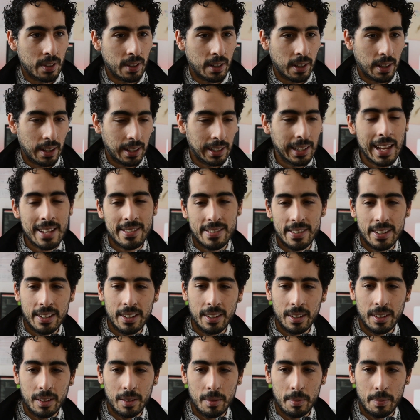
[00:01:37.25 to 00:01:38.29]

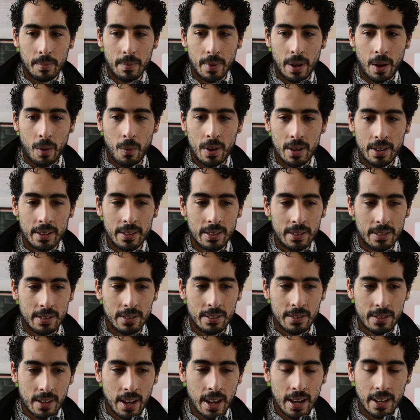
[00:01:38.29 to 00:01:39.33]
Classical by one
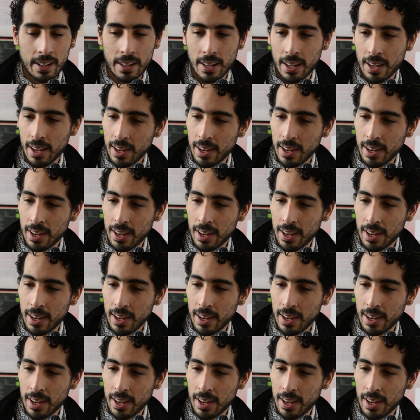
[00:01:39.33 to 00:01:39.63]
side